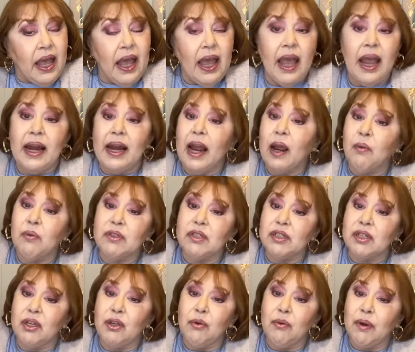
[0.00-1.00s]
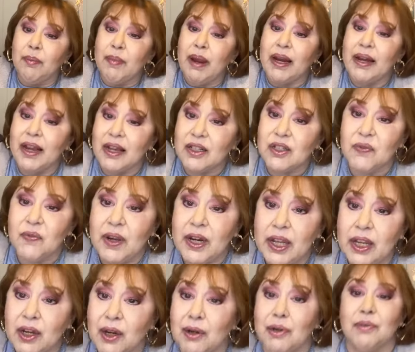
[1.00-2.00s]
and I will see you in my next
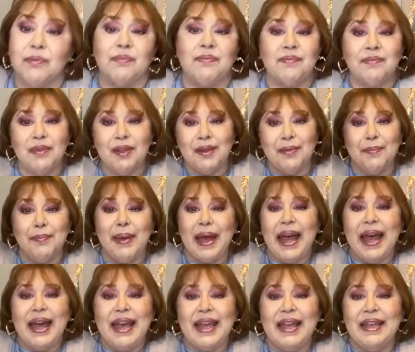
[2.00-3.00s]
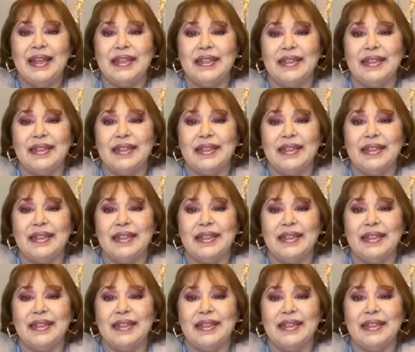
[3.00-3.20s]
video. Bye.